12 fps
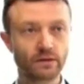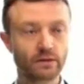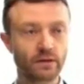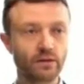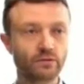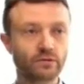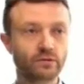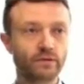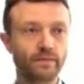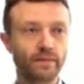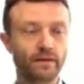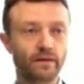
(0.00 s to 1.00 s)
includes
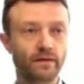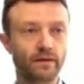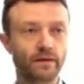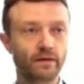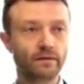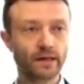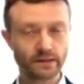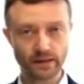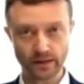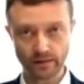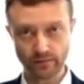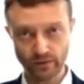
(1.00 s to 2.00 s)
net
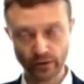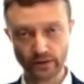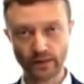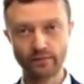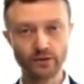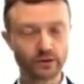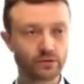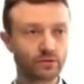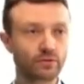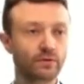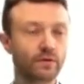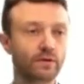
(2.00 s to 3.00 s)
income, which is subject
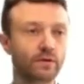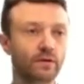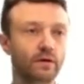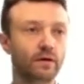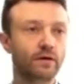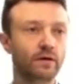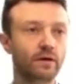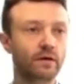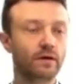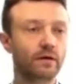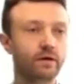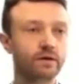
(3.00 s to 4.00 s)
to
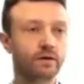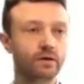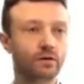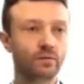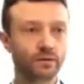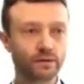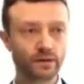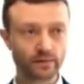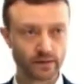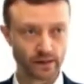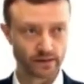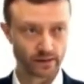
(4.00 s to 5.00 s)
corporate
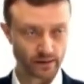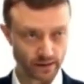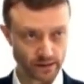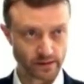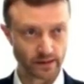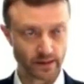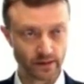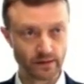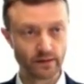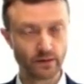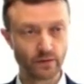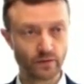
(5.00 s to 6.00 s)
income tax in Kazakhstan,
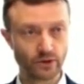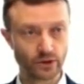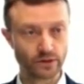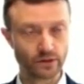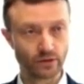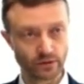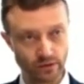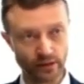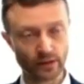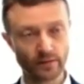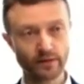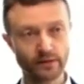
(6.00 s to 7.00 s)
which is not
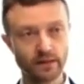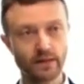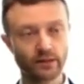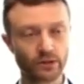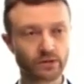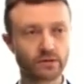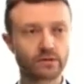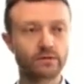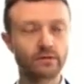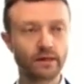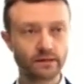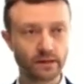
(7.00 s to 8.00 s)
income as such, it's
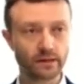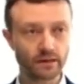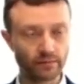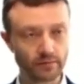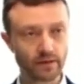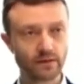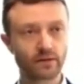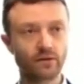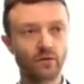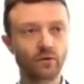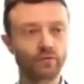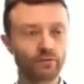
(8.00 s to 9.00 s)
net income
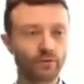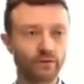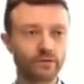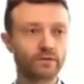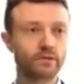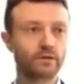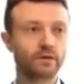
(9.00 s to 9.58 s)
or profits,